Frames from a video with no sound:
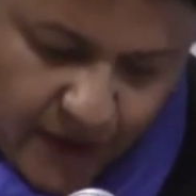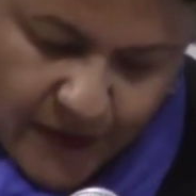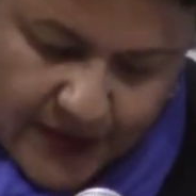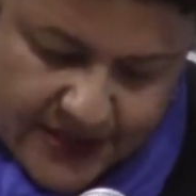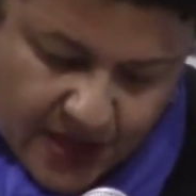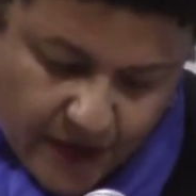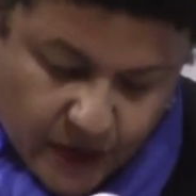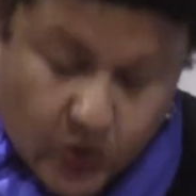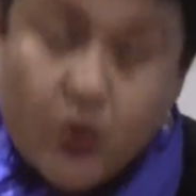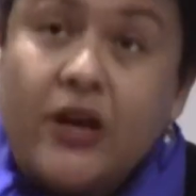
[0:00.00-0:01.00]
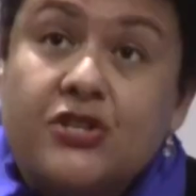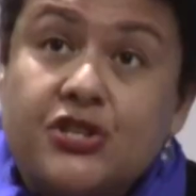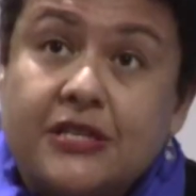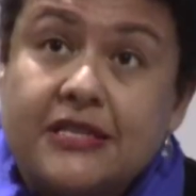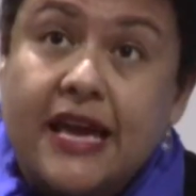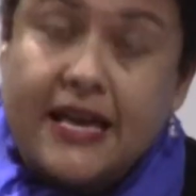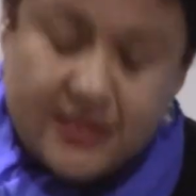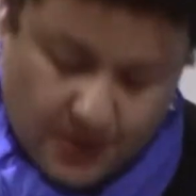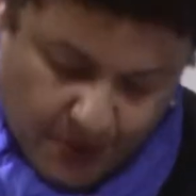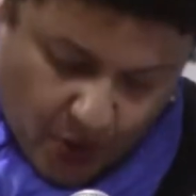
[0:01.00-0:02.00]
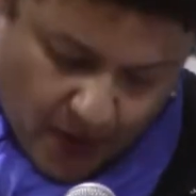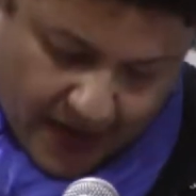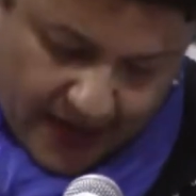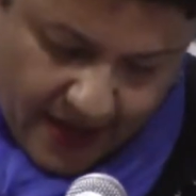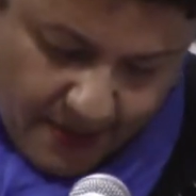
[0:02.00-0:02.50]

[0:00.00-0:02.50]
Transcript: philosophical questions as poetic